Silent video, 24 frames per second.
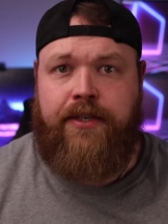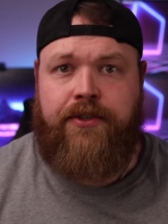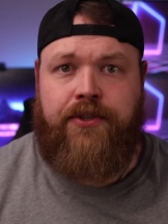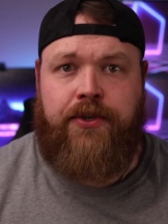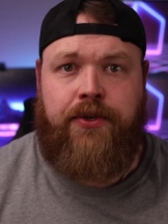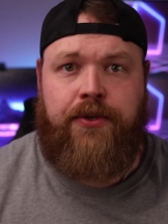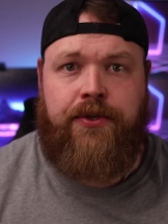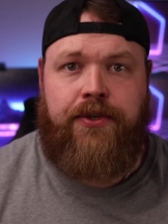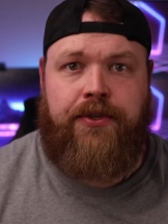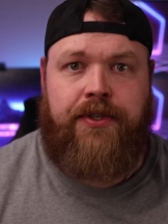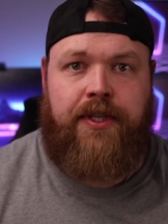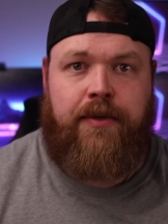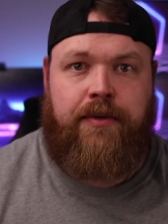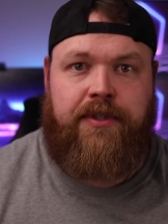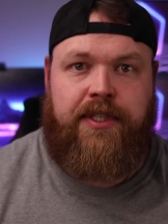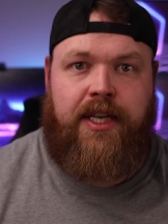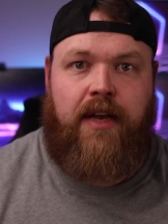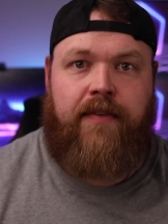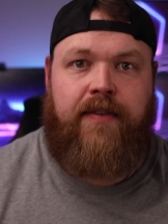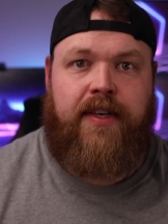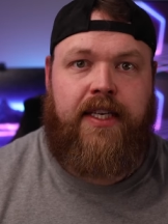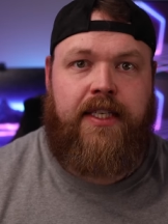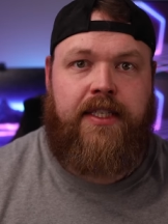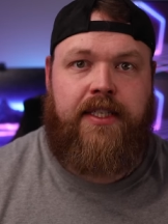an intruder that was
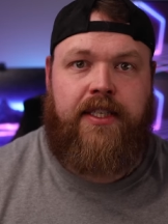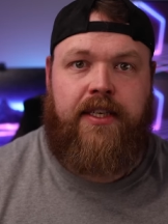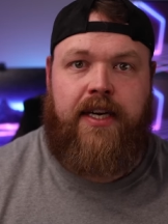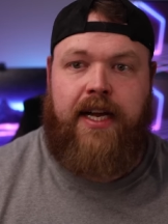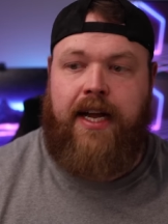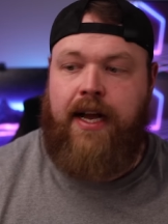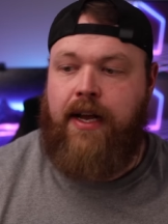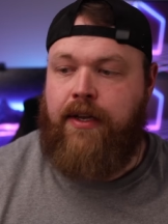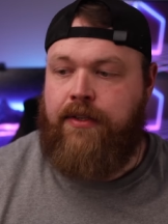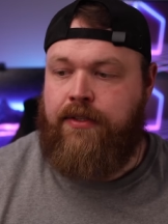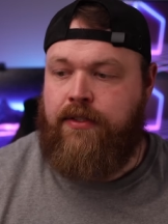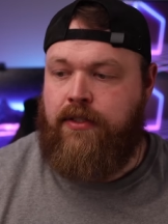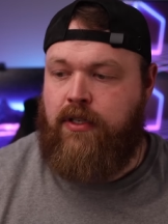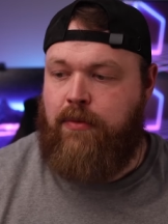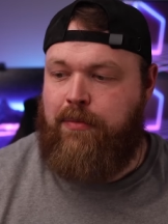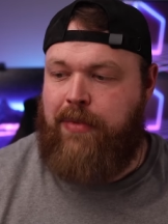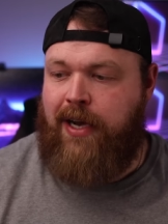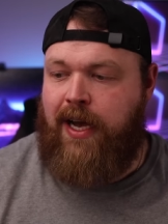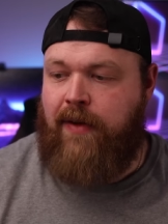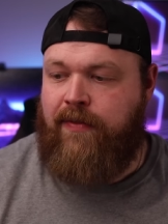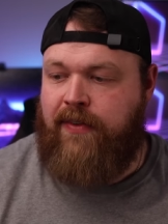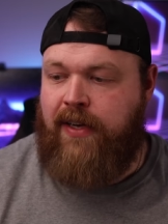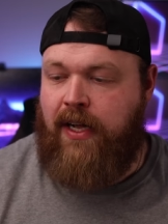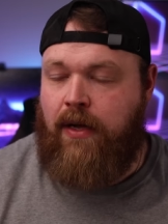coming into your house and you
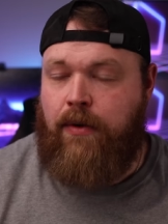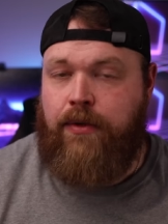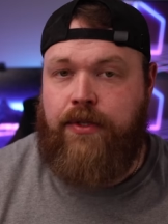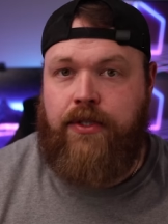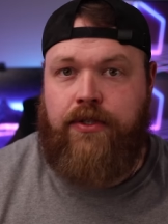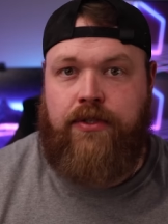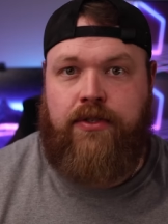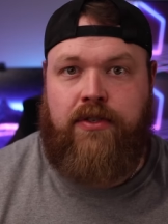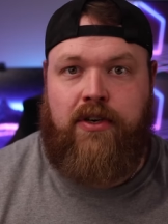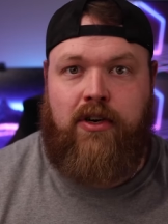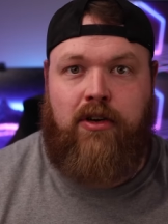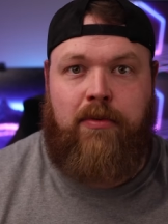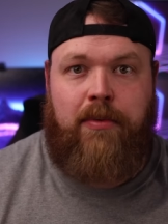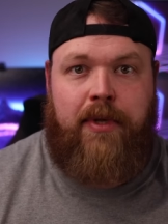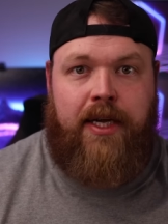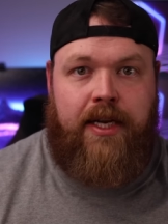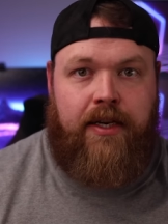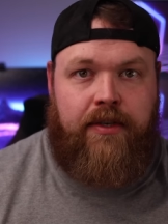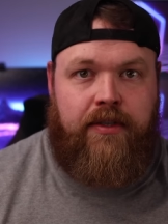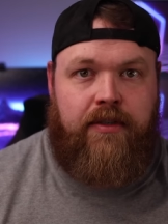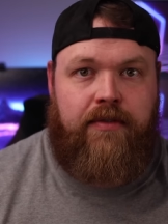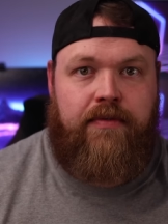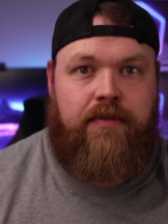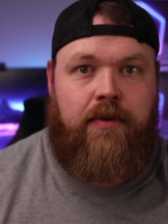popped out with a strobe light
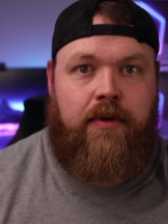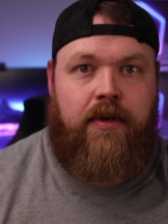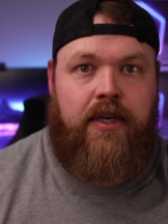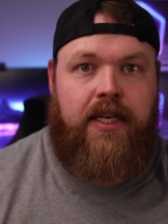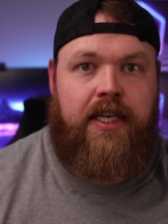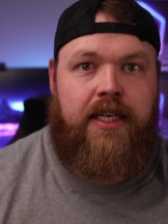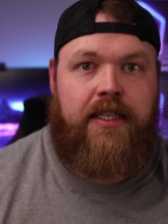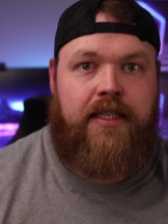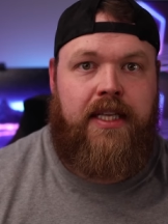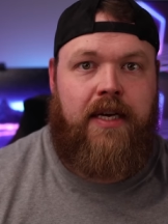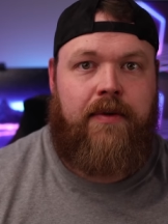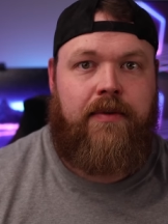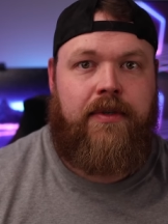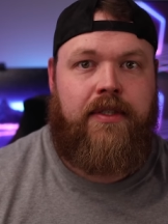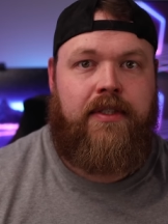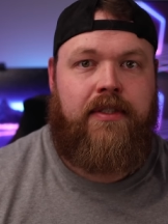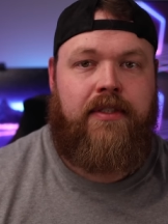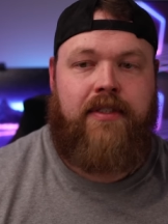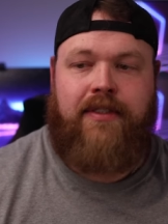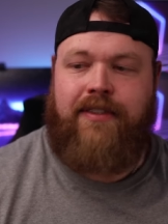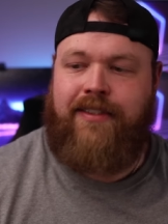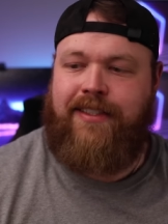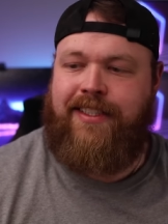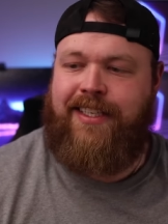on your forehead, that would,
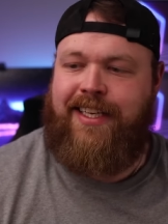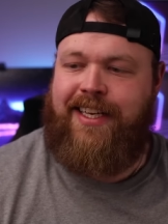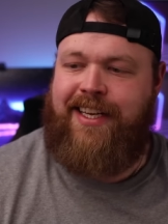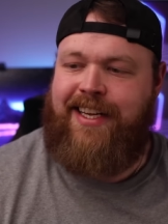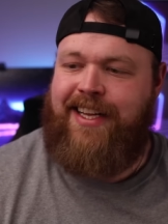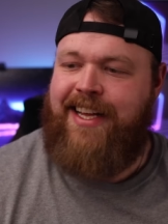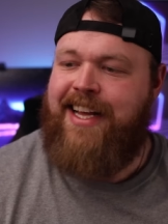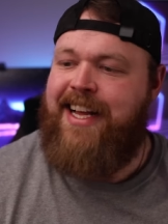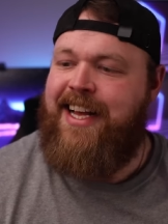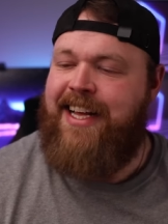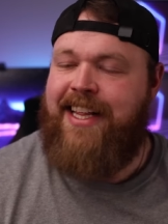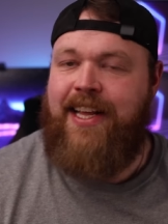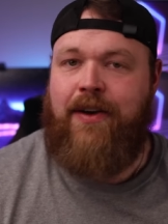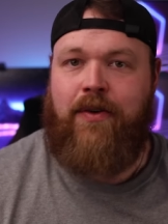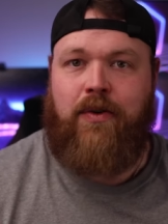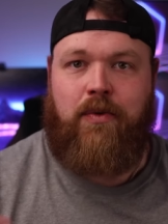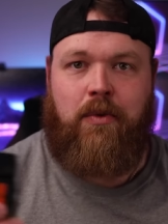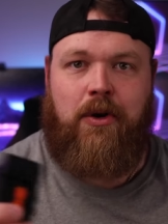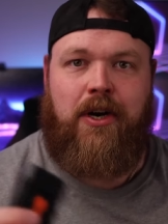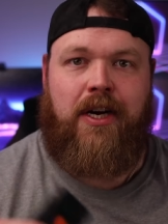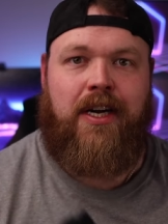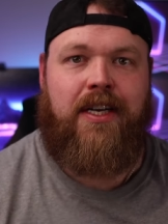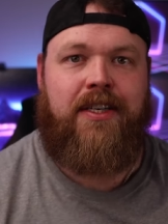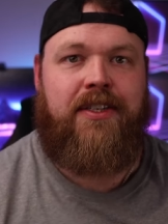that would
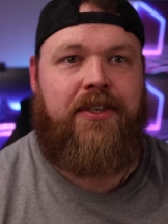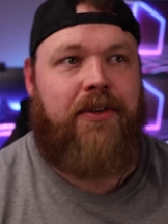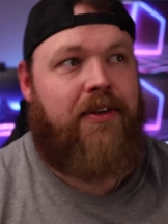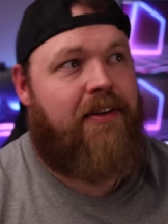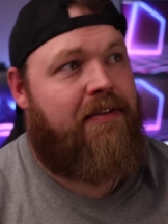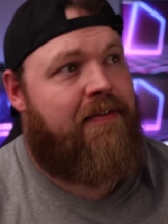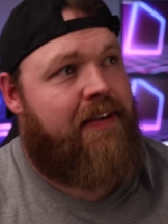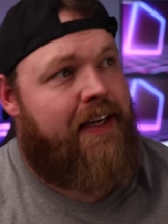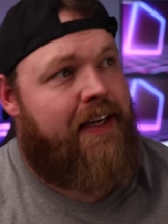work in your